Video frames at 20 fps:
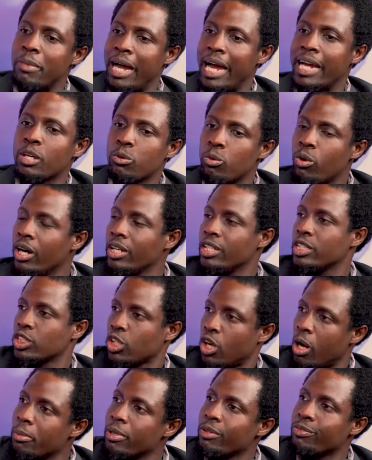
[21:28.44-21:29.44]
reward is
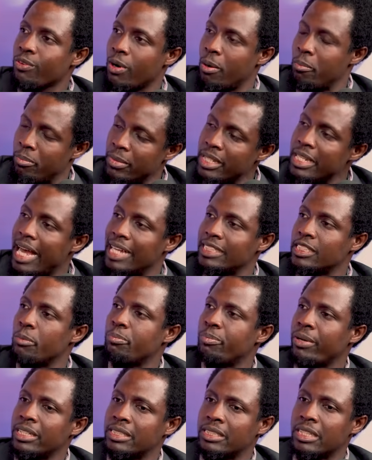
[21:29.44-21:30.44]
coming from me as a
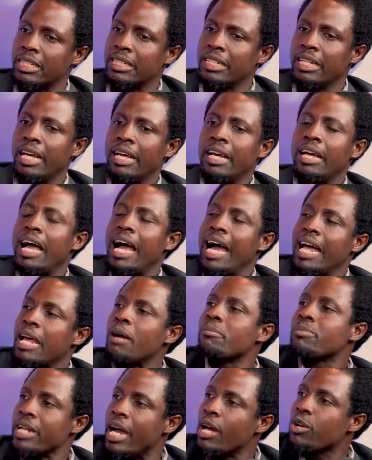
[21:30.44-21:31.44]
person, and
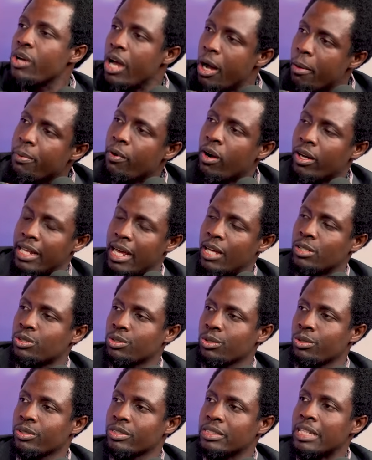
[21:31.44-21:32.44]
I'm trying to help other
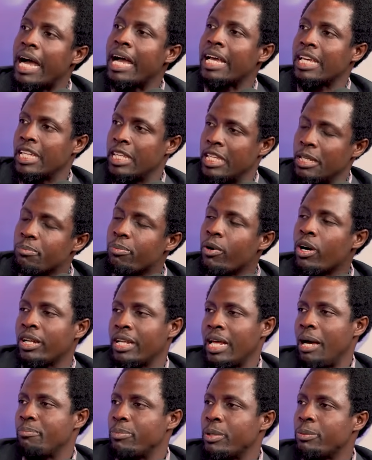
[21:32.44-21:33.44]
souls and keep
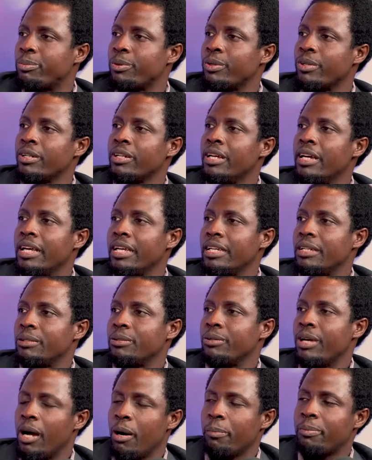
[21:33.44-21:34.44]
other people,
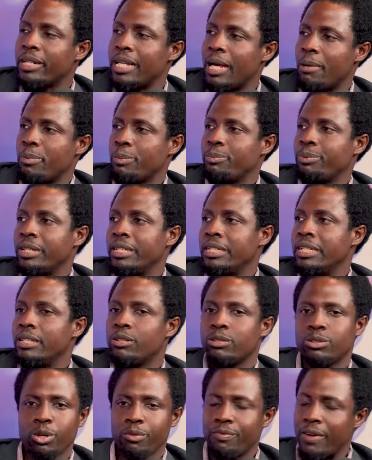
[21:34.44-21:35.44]
help other people in need.
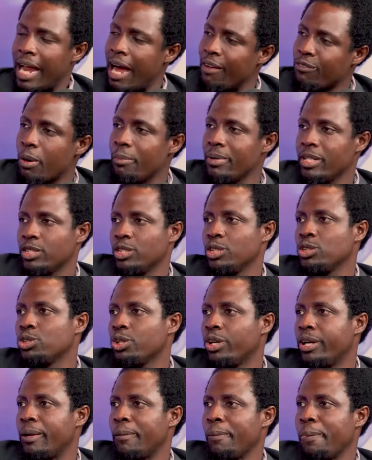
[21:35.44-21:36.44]
So that for me is the
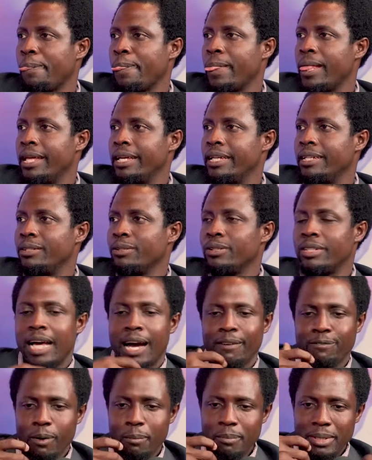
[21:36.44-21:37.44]
joy.
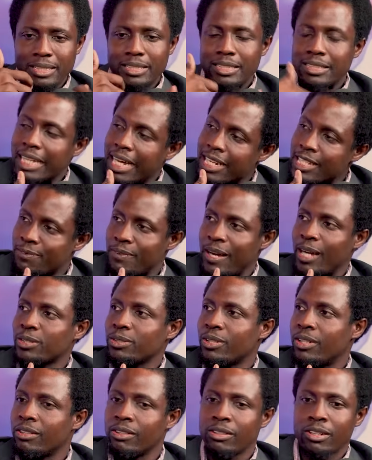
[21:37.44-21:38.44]
That for me is the
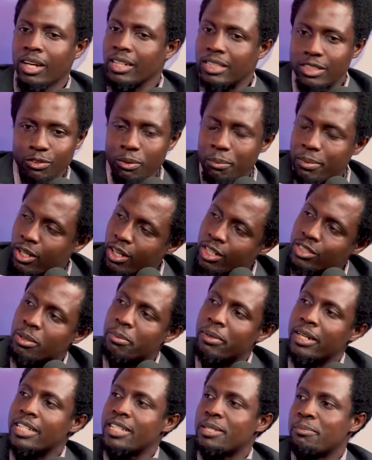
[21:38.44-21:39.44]
satisfaction, not even because
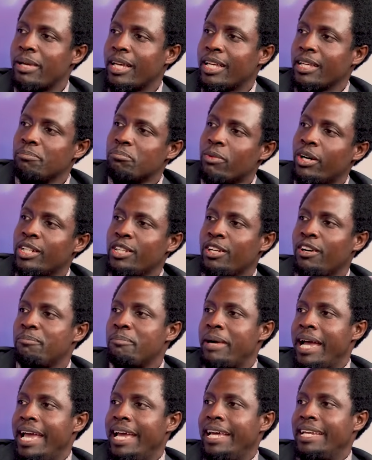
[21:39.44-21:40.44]
somebody is making money off
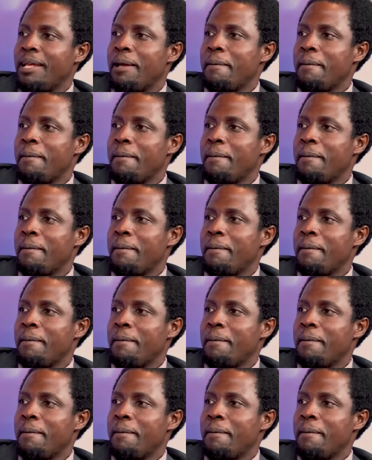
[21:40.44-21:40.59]
my head.